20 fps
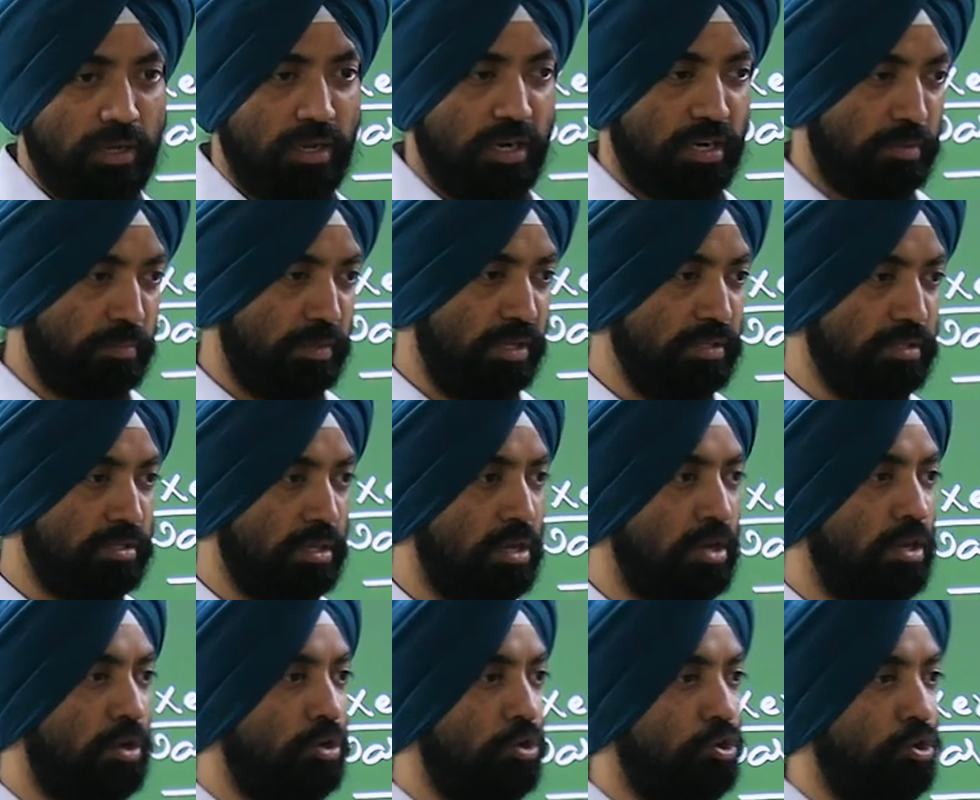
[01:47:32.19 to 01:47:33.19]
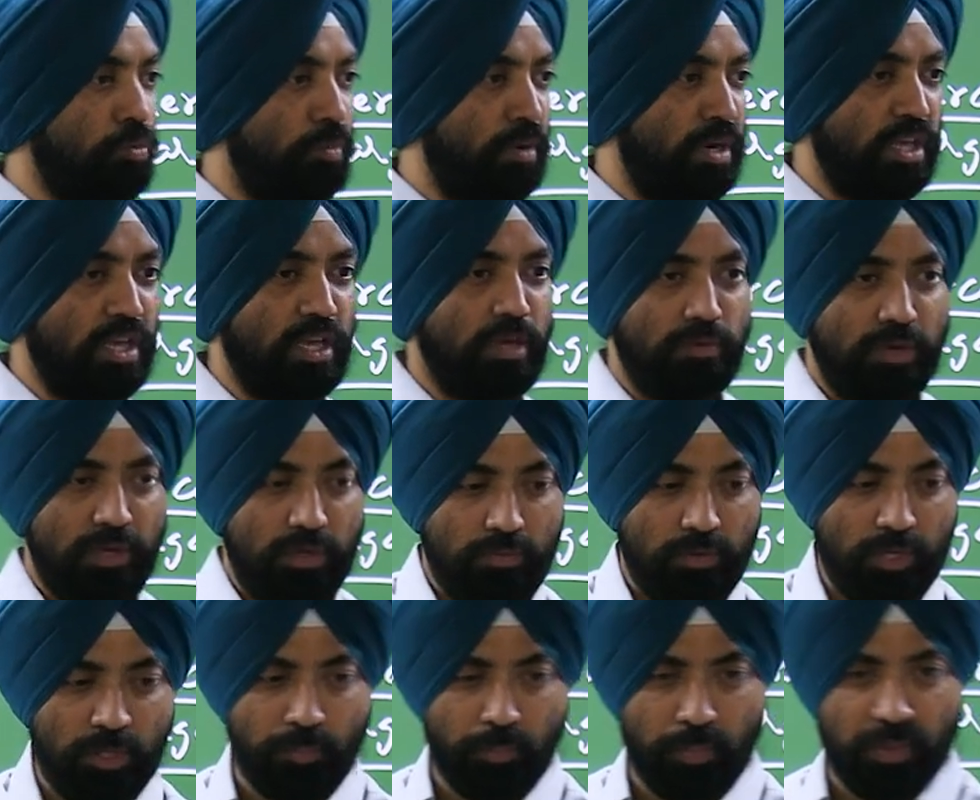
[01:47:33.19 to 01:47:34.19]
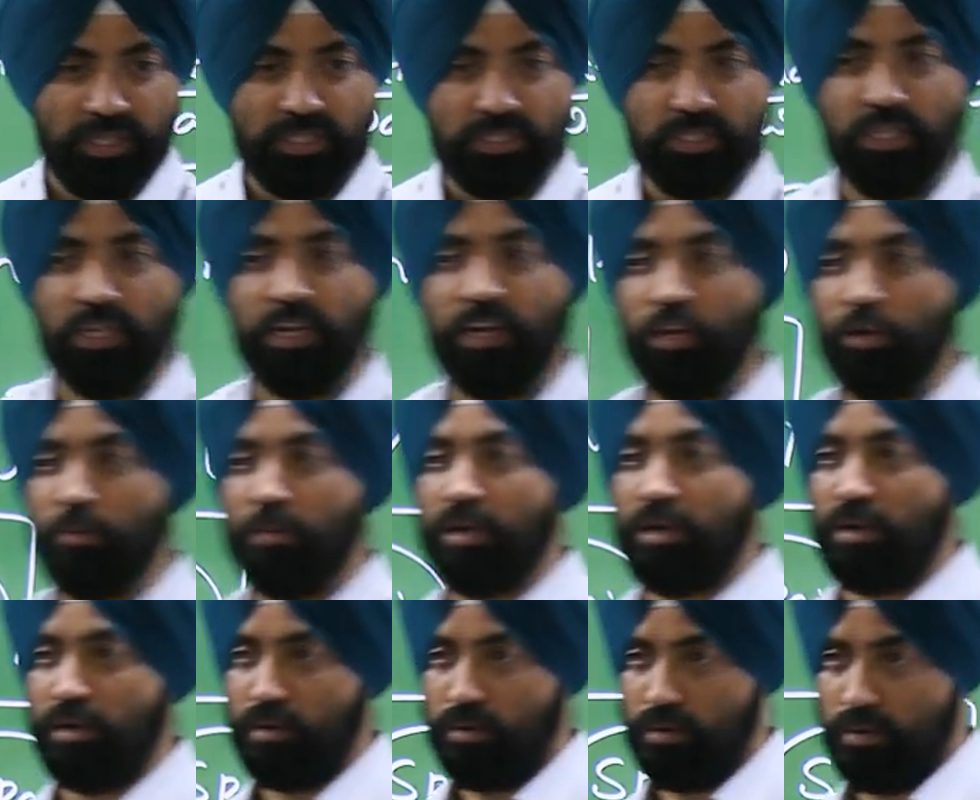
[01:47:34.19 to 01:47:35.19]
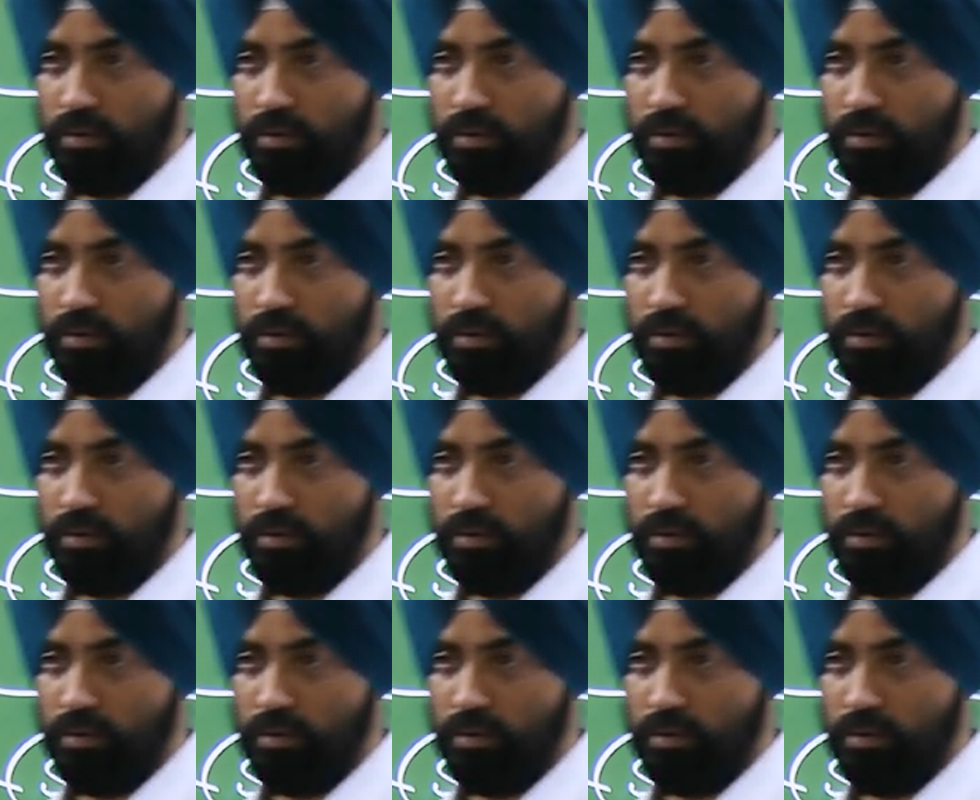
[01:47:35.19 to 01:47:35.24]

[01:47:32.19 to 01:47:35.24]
It means nobody even will press the radio button.